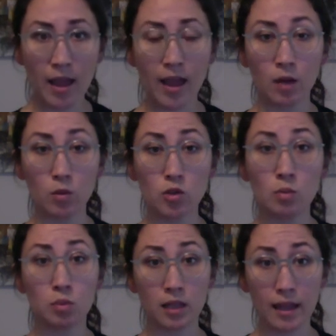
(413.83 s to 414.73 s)
and I want you to
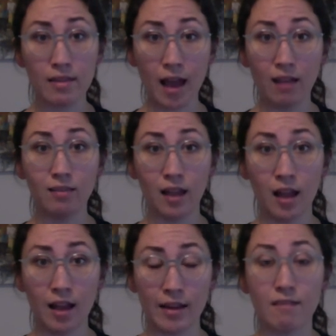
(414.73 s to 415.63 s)
play that
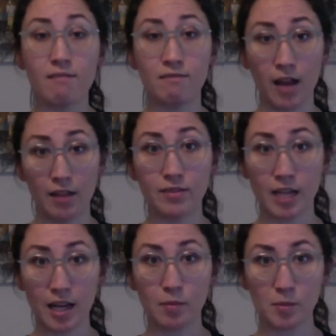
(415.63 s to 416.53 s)
line 5
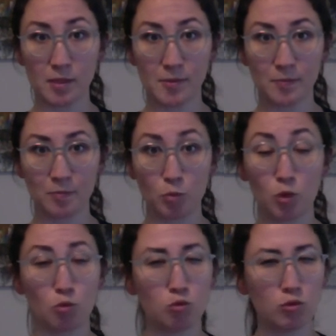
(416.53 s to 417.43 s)
times
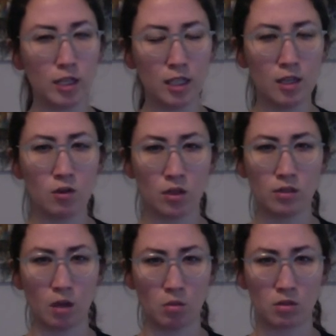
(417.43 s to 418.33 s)
with really good
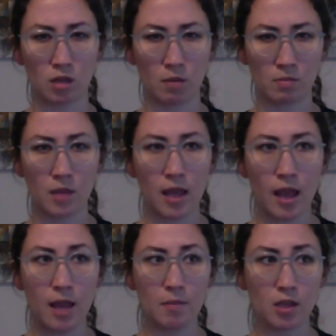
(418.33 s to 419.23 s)
double stop,
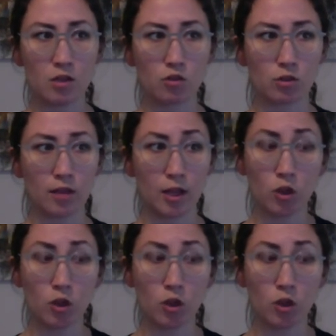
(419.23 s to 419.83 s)
and making sure that